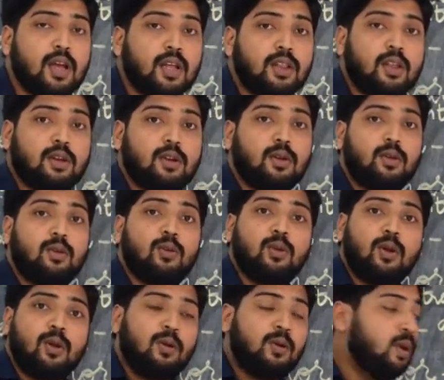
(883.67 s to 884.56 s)
That
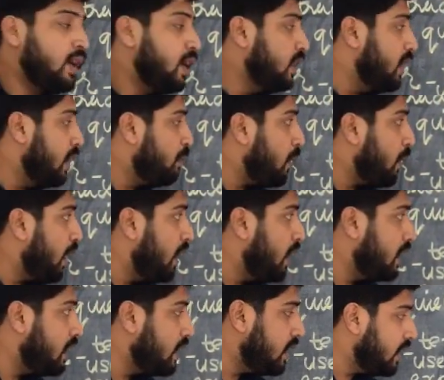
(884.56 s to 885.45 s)
the
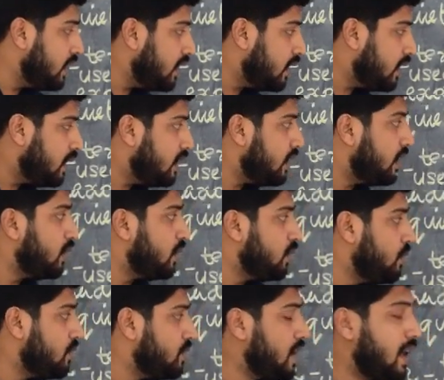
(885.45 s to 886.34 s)
poet in the
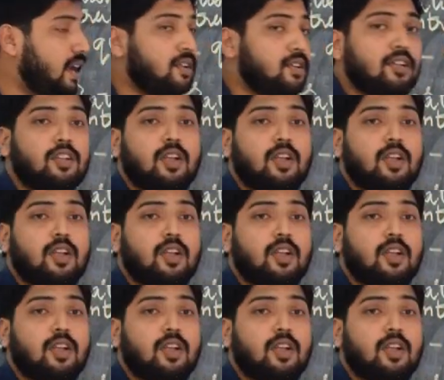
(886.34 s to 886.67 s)
two stanzas,